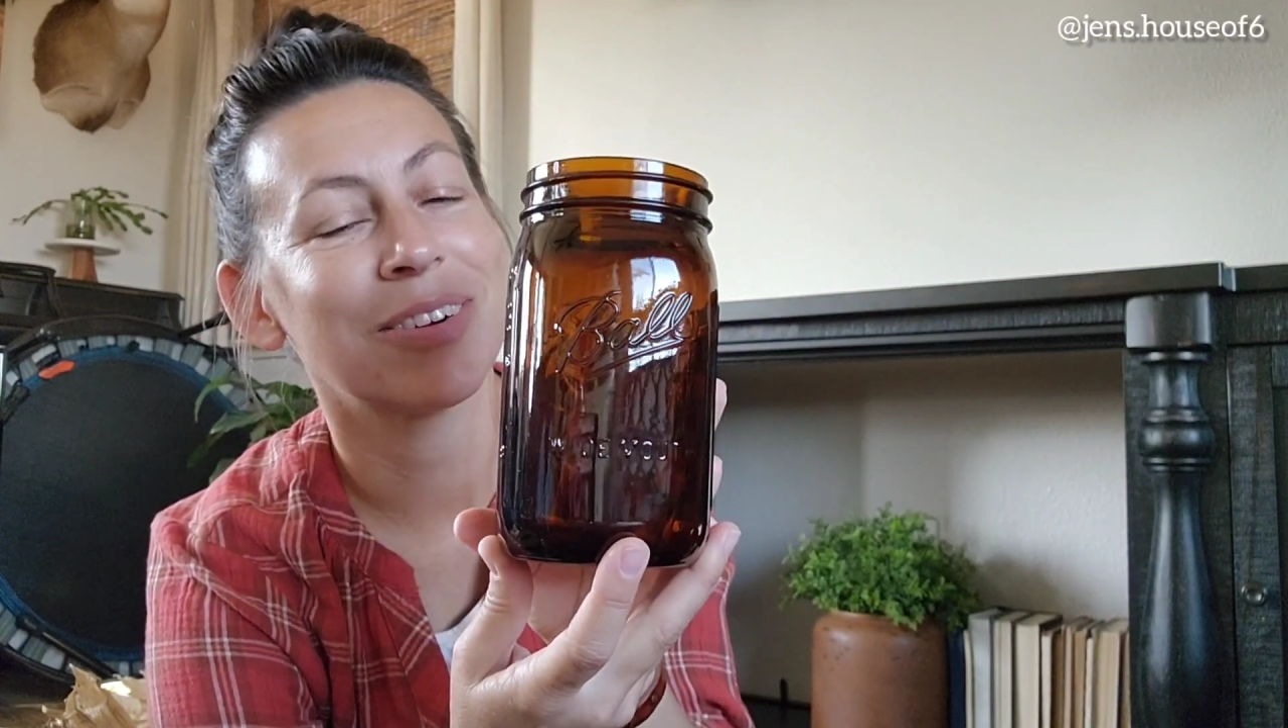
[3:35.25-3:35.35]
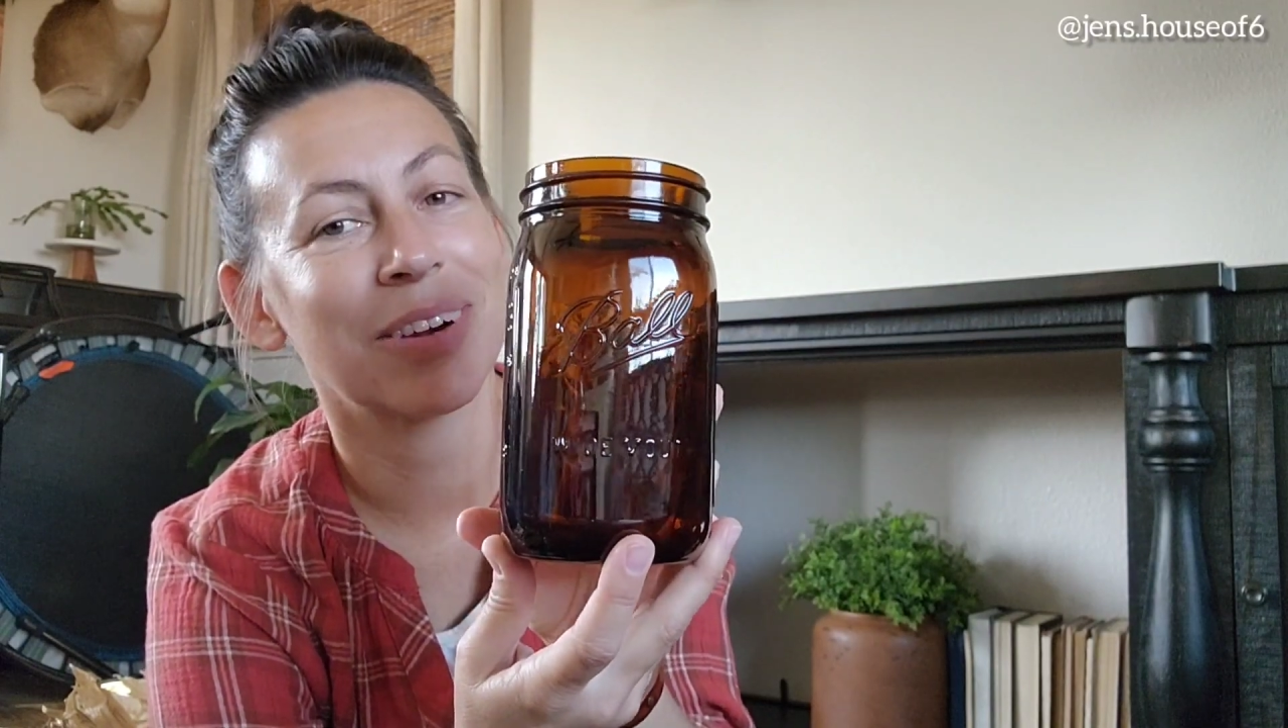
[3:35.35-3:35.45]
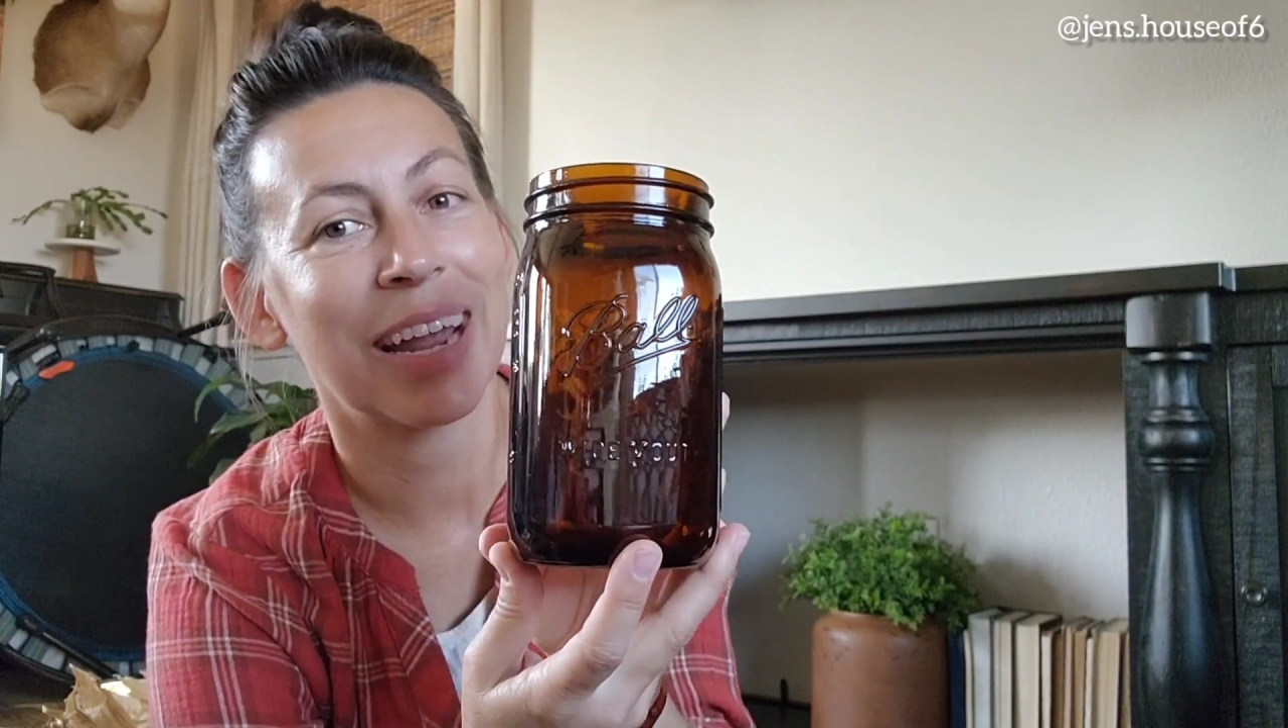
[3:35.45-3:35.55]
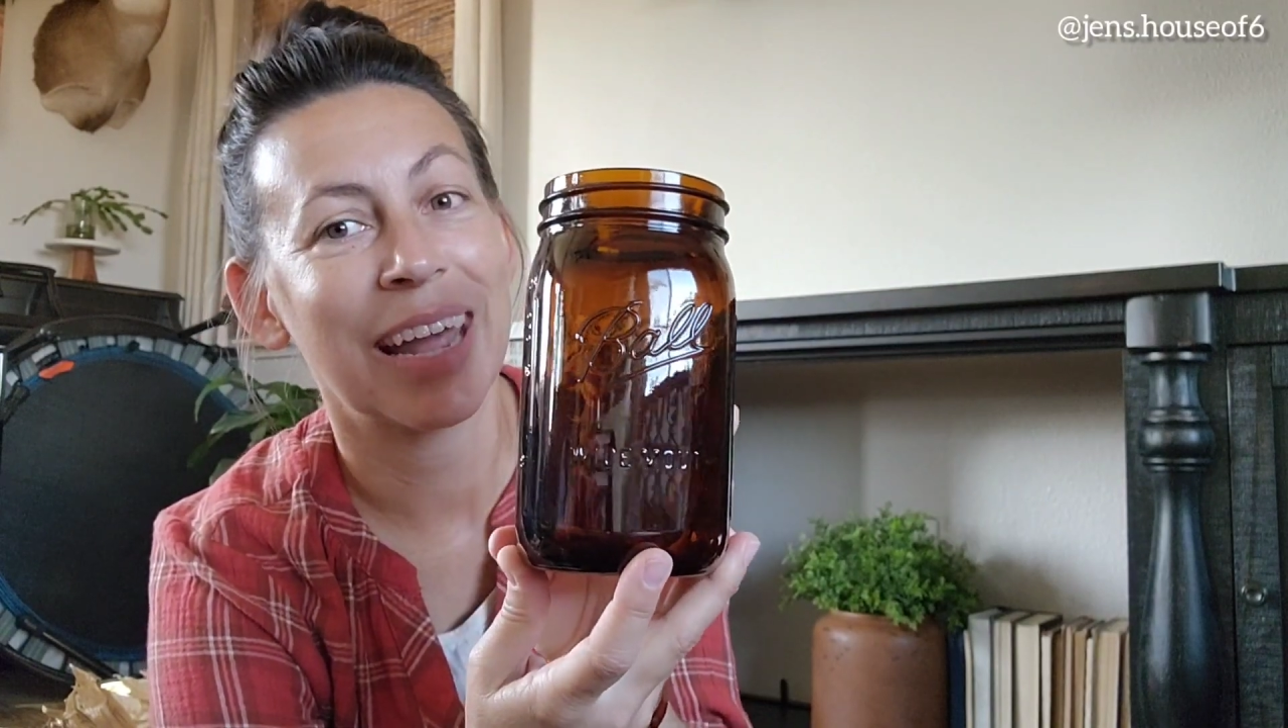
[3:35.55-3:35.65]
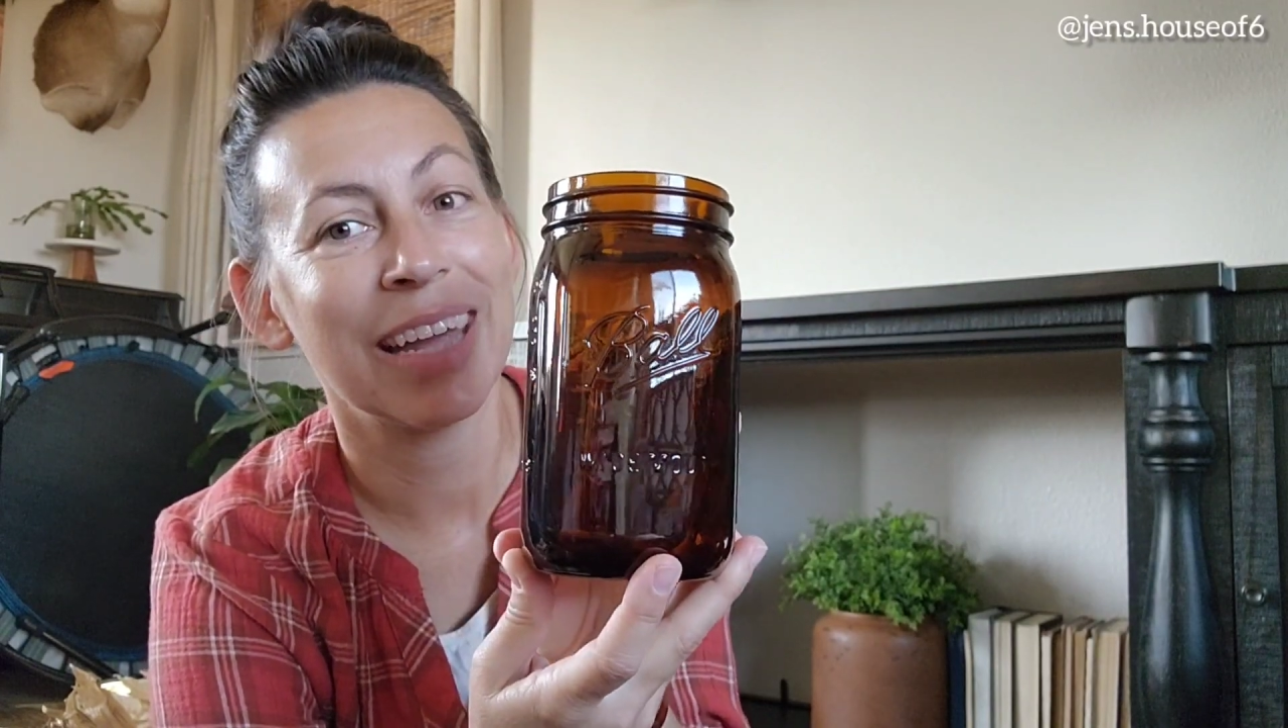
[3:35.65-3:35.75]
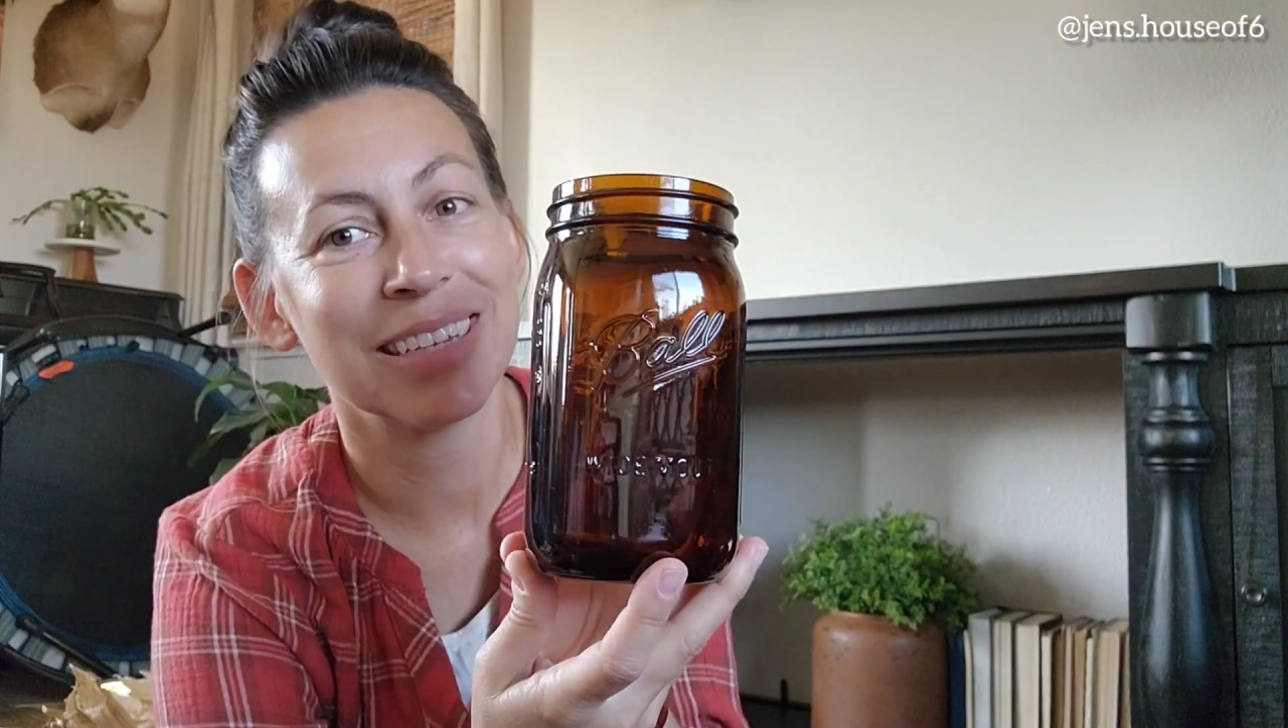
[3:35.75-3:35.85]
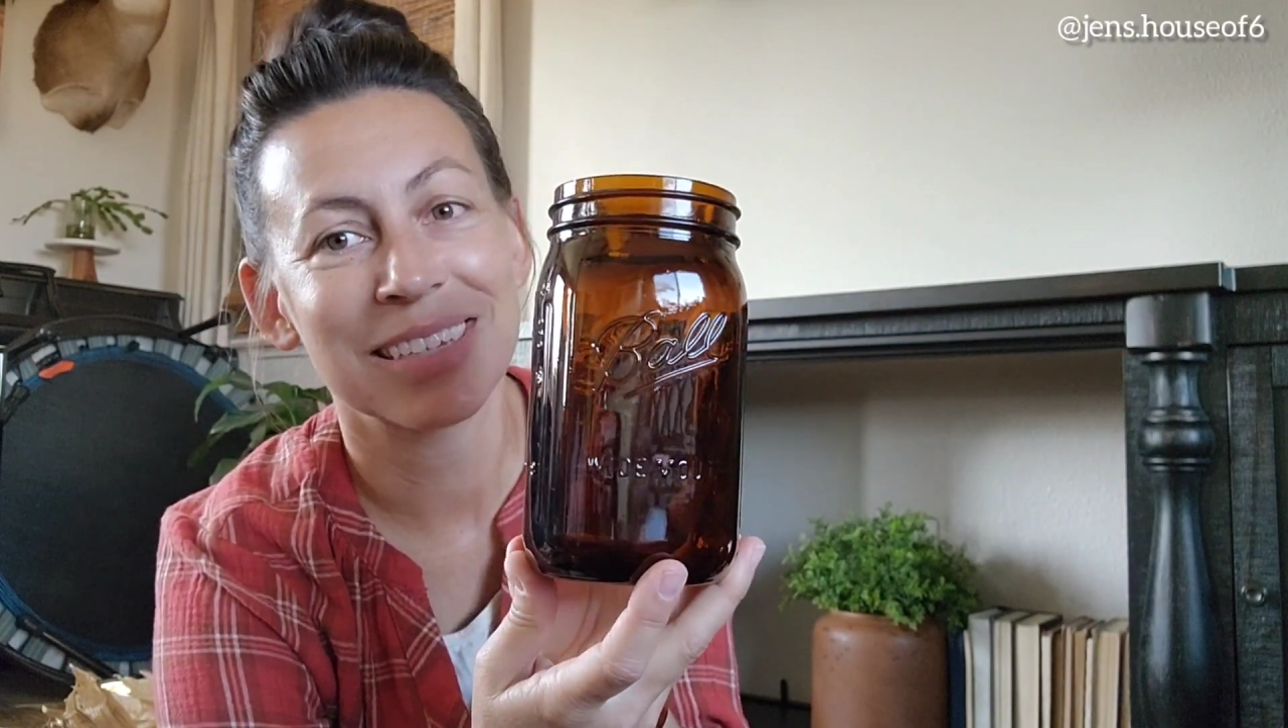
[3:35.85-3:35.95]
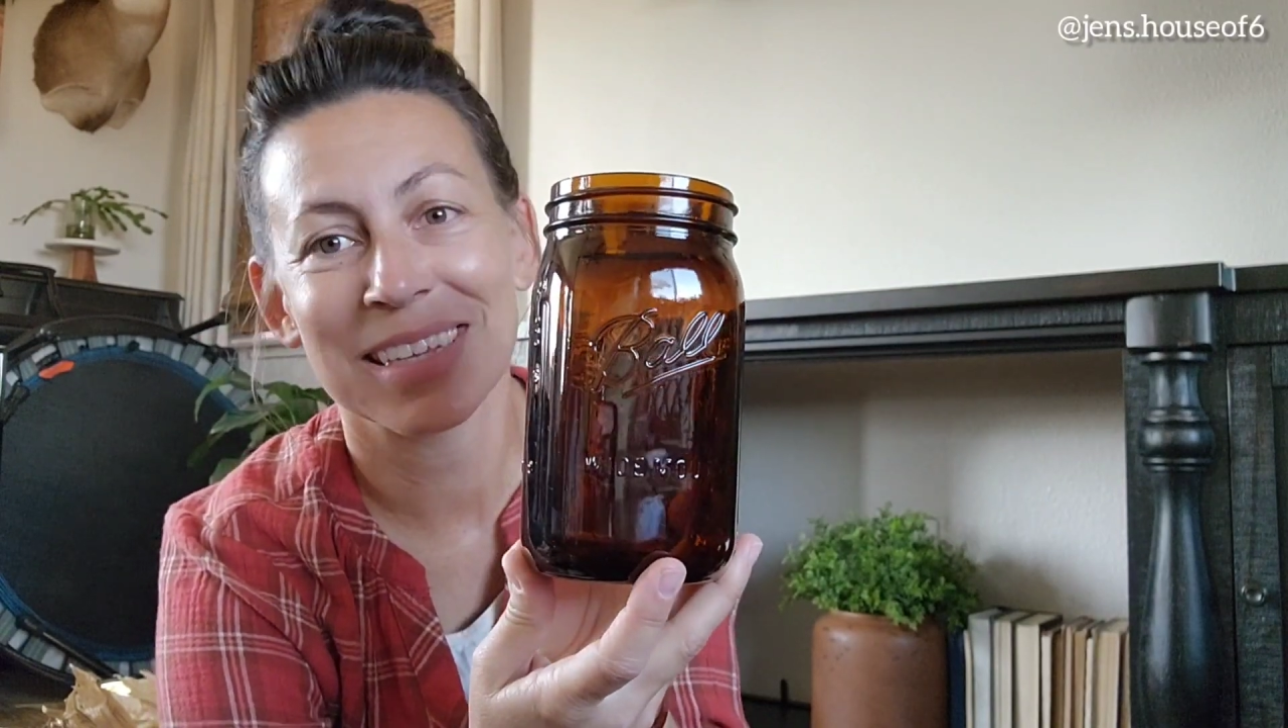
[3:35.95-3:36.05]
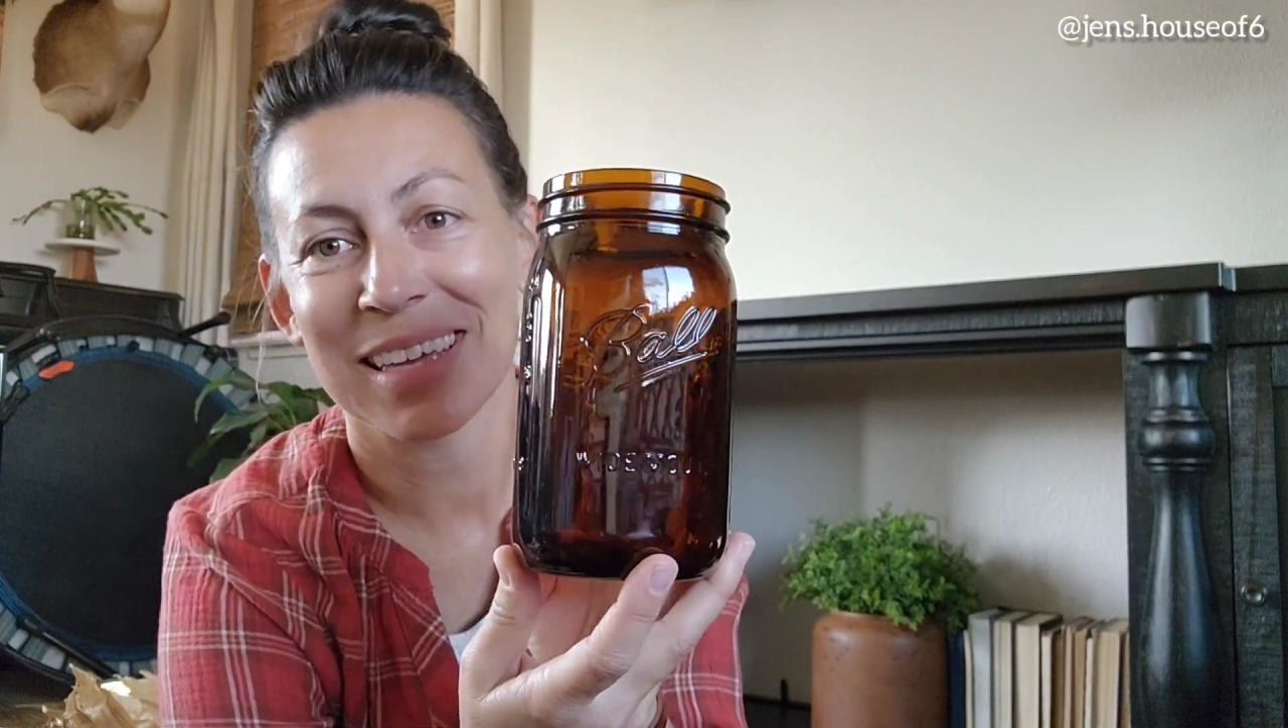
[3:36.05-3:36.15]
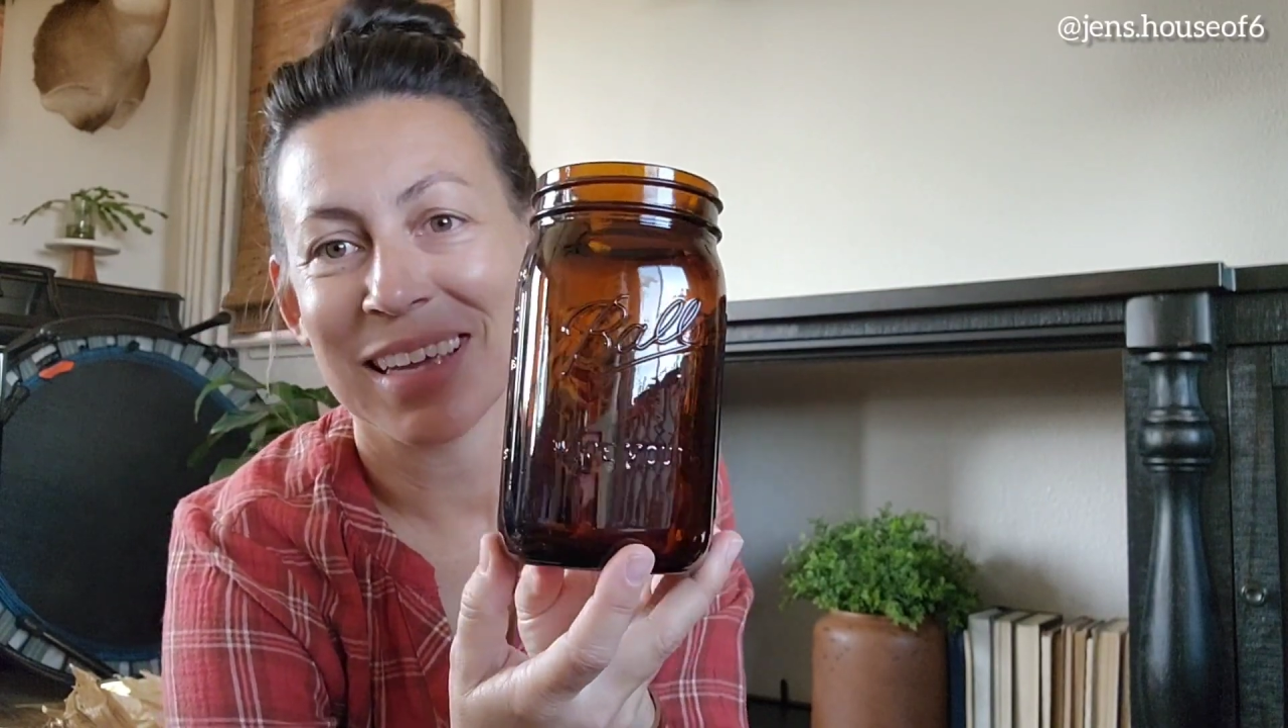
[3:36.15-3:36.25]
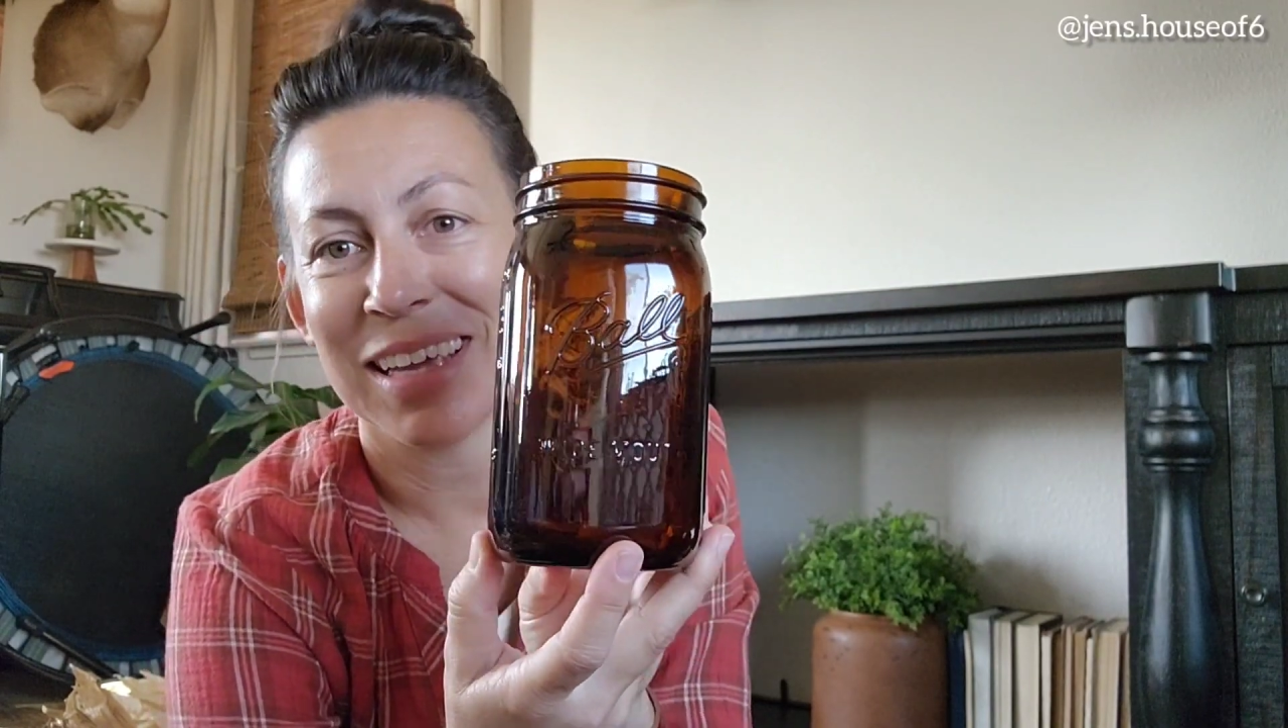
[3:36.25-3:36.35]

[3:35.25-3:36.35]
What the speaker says: great